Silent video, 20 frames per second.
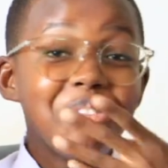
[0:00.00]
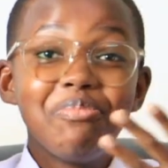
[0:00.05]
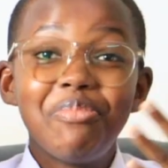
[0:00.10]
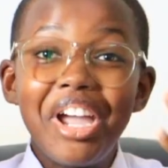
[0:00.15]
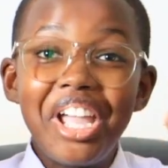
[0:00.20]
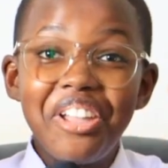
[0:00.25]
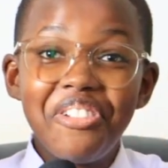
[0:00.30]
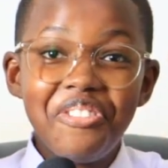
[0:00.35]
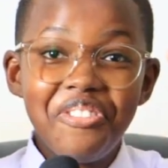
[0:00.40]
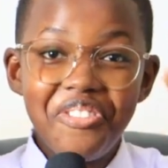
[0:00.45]

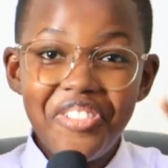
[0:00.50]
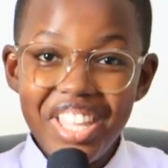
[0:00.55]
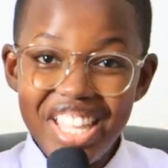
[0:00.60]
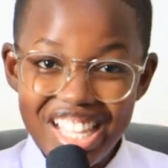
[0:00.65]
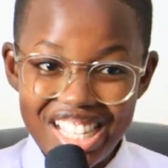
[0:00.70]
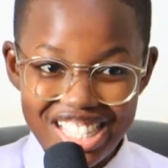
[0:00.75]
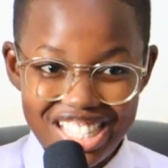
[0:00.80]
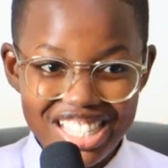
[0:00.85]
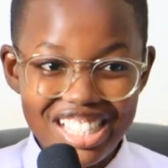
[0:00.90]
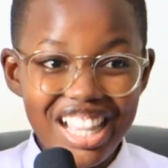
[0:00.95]
my
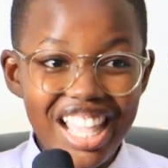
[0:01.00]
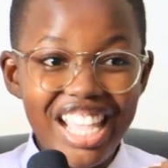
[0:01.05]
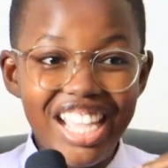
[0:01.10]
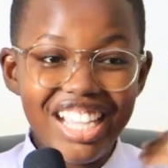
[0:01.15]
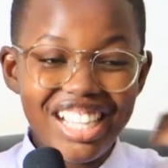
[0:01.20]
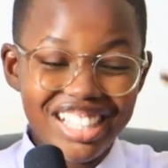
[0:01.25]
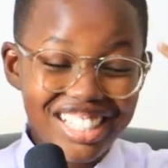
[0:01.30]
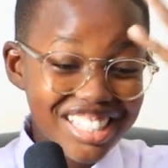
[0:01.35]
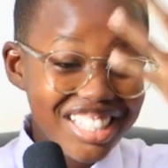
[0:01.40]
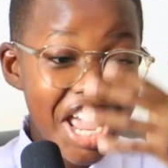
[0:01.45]
face,
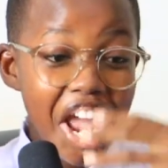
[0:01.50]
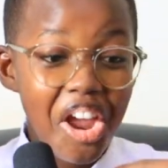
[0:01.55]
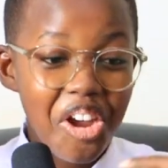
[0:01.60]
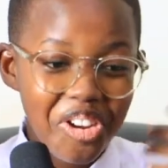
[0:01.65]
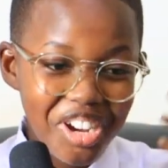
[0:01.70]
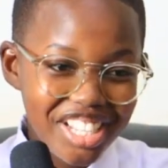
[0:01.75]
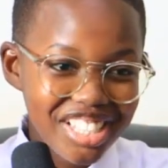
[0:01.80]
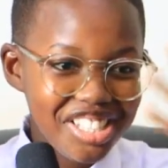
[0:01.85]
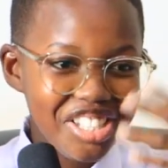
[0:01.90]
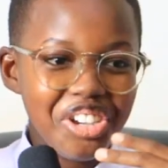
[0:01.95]
like
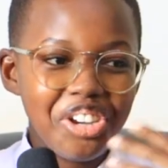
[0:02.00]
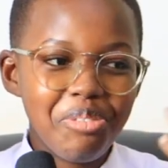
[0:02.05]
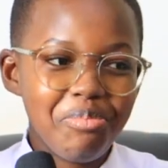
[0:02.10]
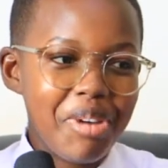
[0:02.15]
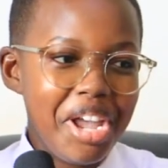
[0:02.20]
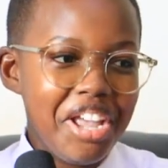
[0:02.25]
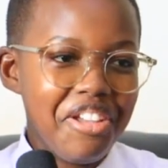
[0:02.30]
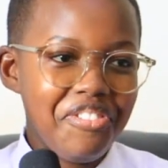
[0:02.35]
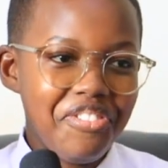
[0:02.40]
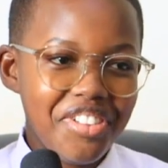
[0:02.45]
directly on
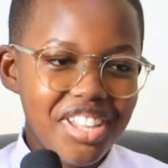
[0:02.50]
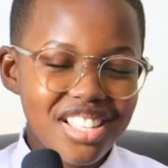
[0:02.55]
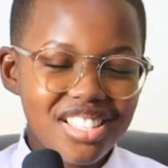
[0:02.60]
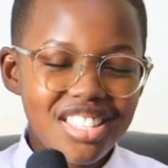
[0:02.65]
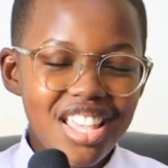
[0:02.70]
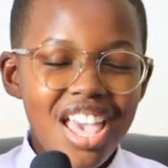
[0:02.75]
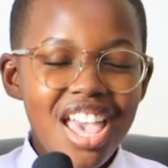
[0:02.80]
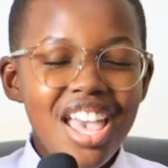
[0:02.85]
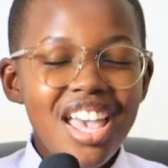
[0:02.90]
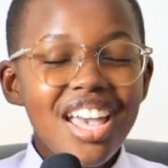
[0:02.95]
my
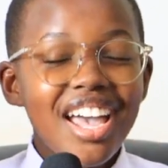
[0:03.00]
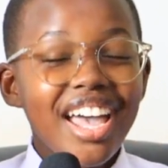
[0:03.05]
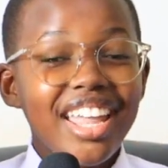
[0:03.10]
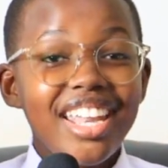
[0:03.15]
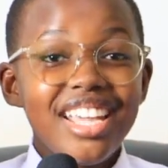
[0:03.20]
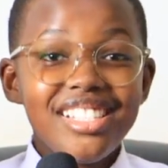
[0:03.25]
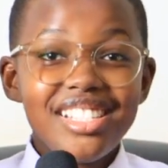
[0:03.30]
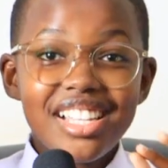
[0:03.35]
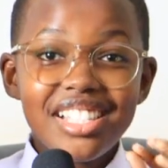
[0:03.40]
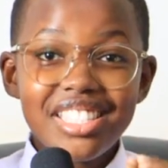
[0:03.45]
face,
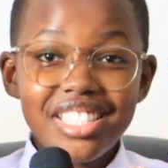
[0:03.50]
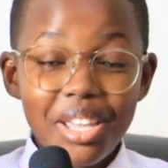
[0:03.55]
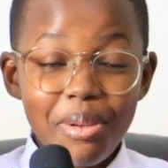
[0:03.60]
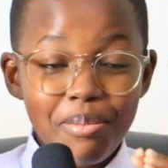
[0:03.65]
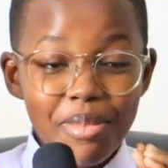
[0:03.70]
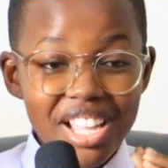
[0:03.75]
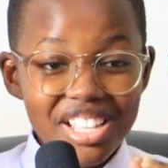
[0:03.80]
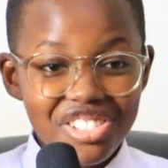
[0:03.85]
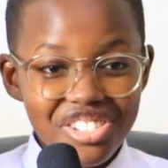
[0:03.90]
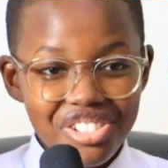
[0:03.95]
and I just
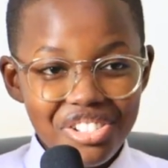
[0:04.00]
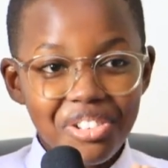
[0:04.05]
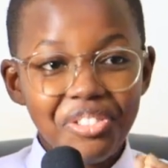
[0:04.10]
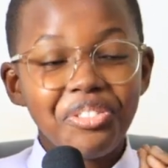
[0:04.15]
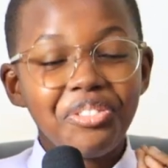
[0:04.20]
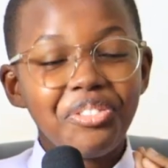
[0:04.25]
imagined